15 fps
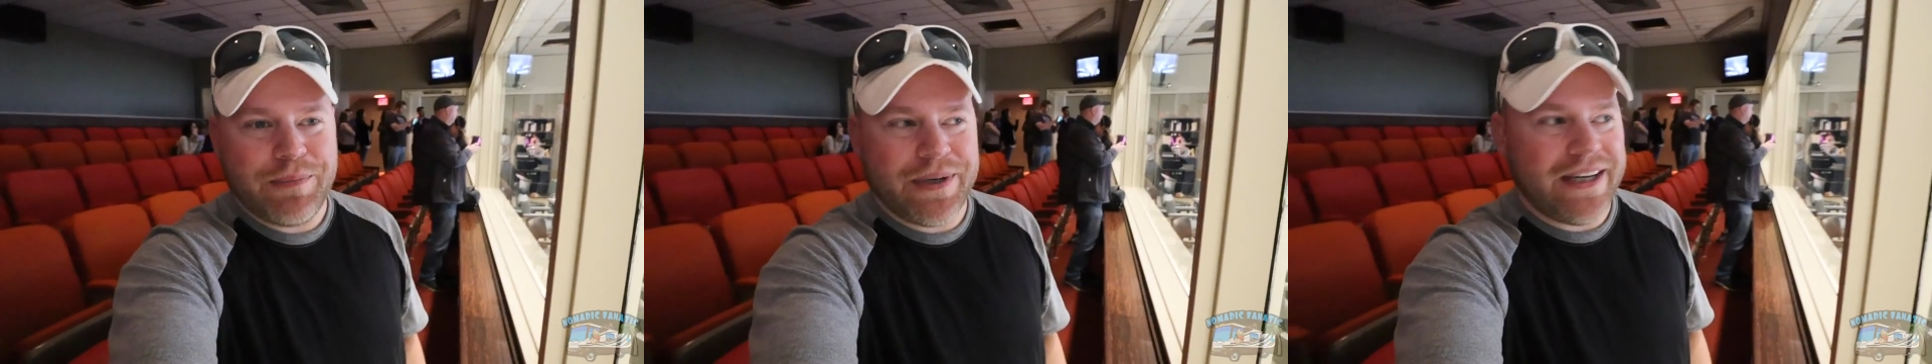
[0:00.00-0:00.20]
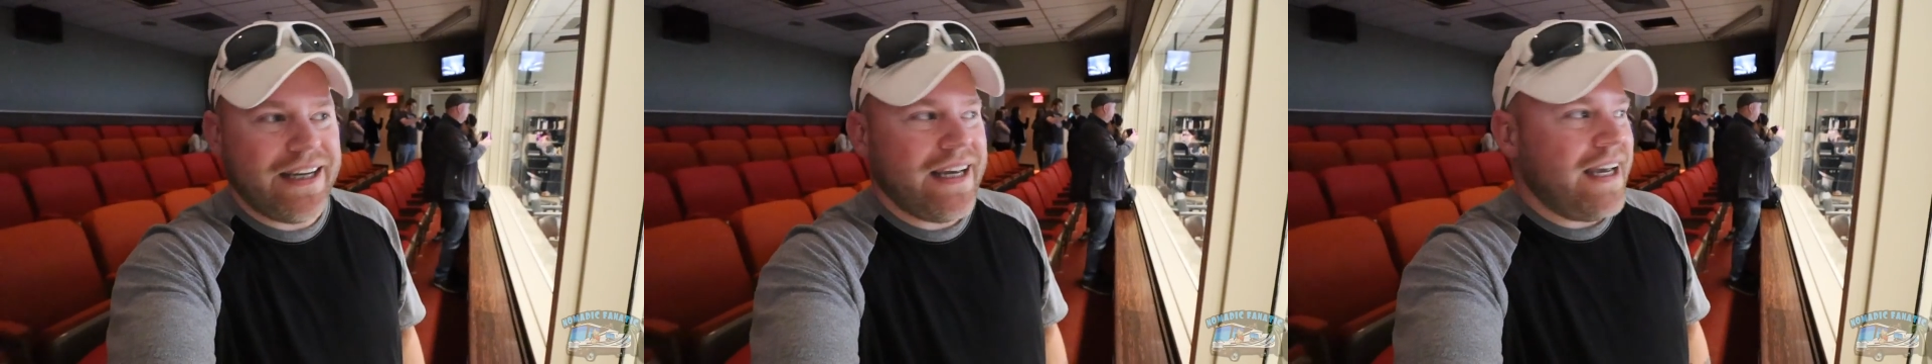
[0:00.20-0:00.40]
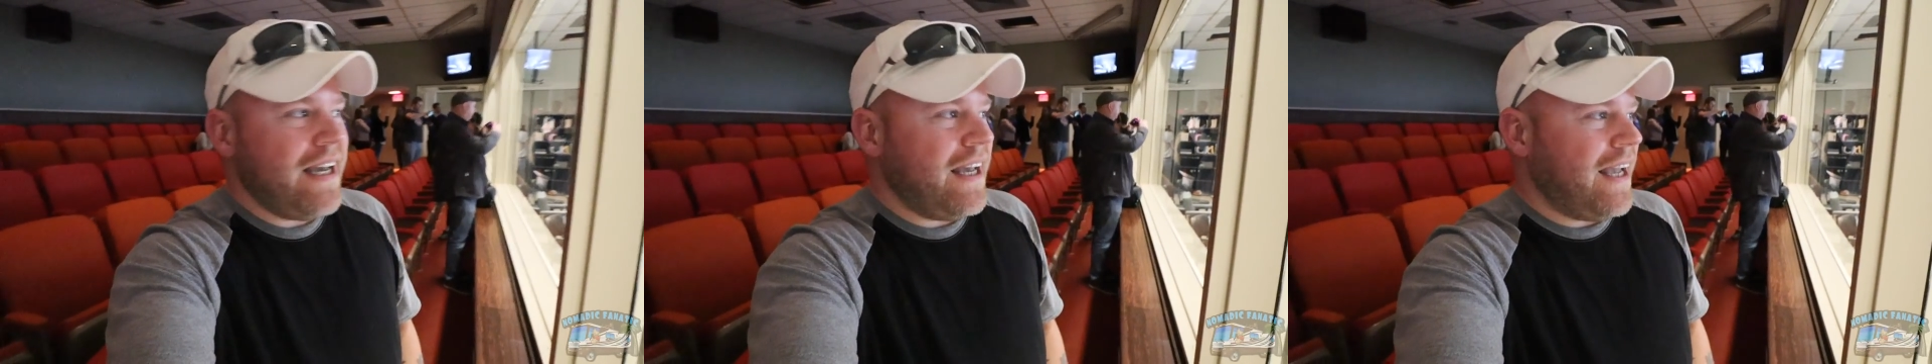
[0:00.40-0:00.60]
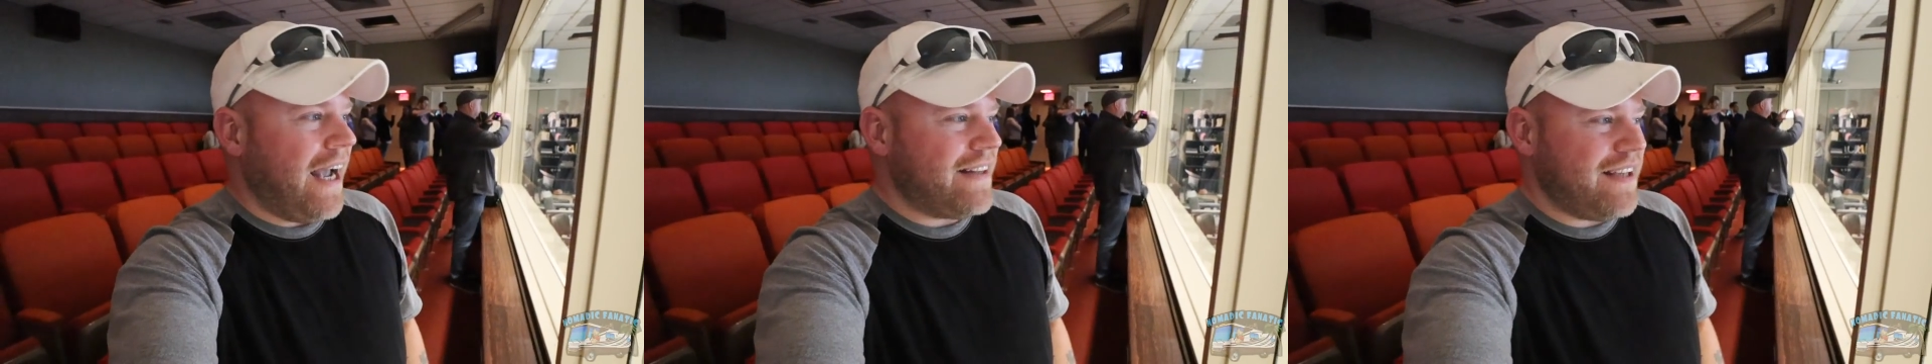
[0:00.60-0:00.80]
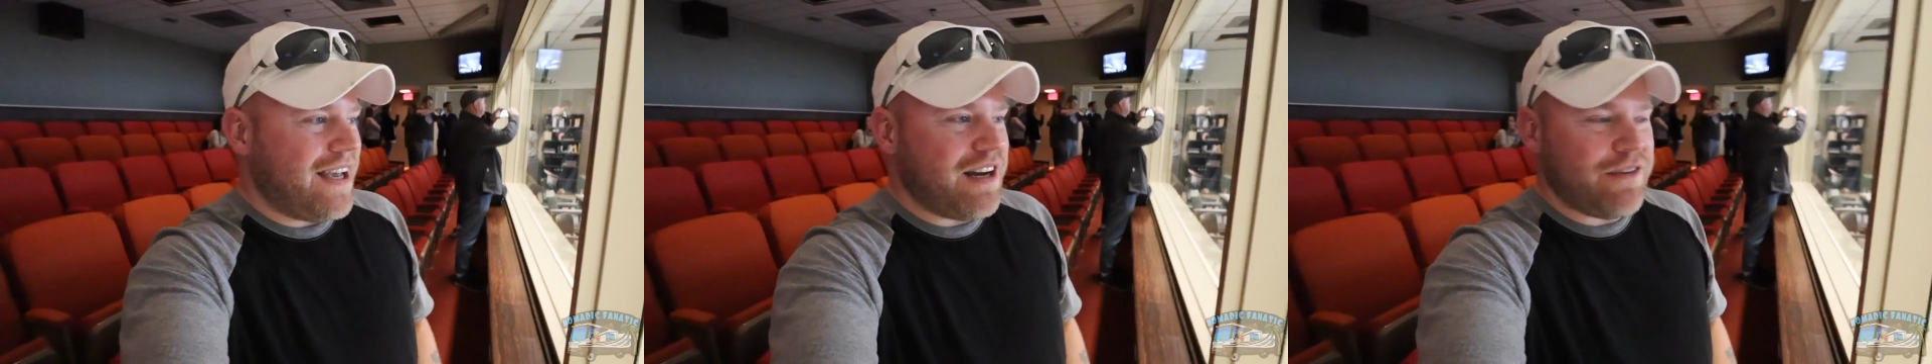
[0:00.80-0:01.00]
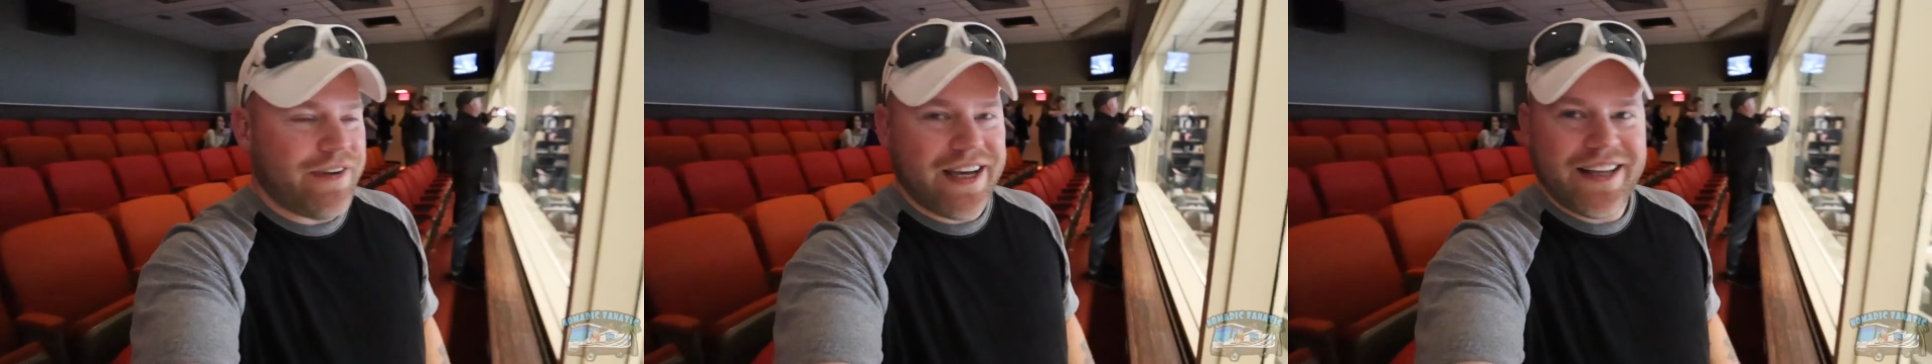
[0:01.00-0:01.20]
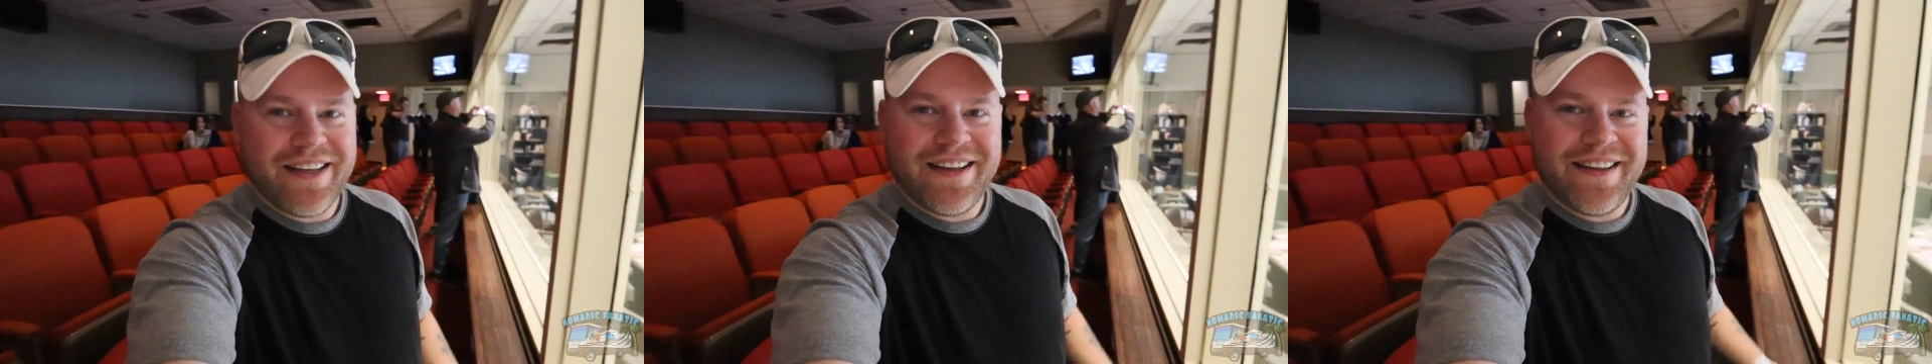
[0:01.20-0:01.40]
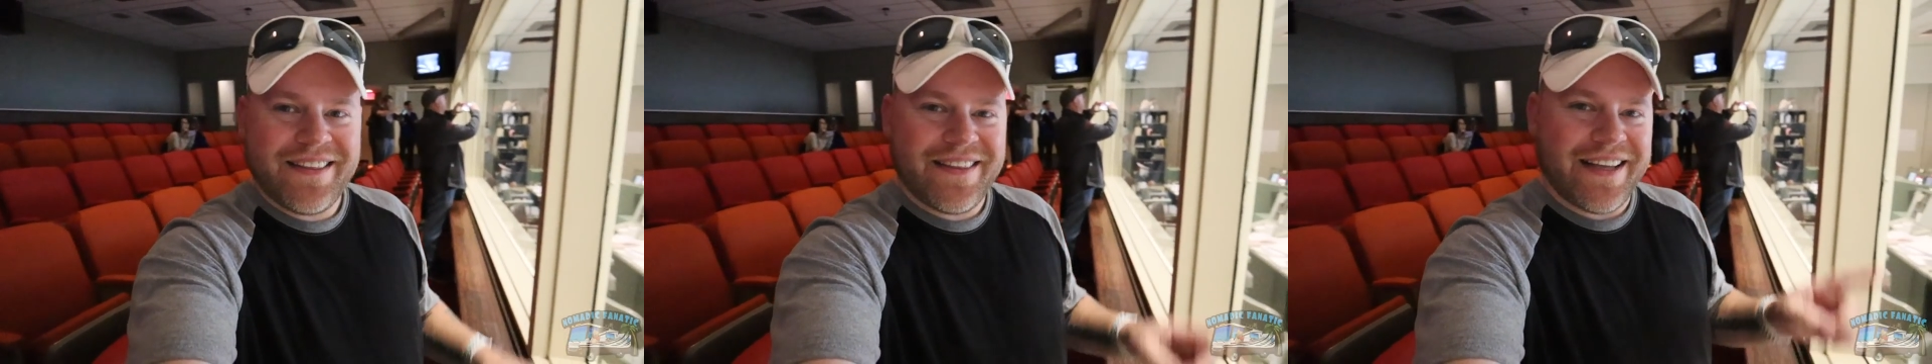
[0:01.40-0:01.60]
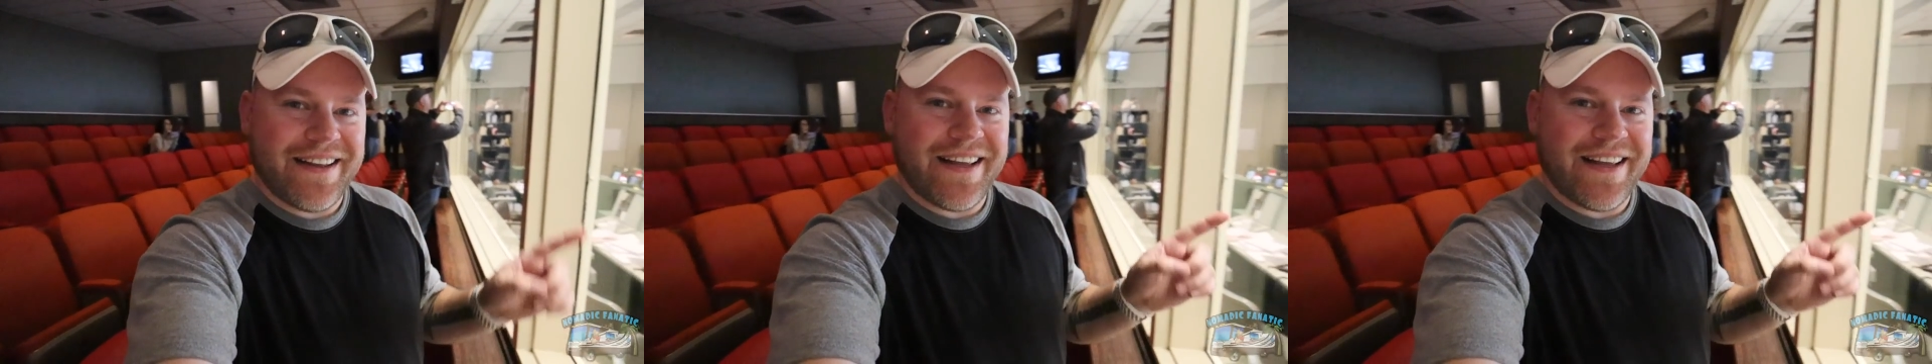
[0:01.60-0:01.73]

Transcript: But at the end of it, they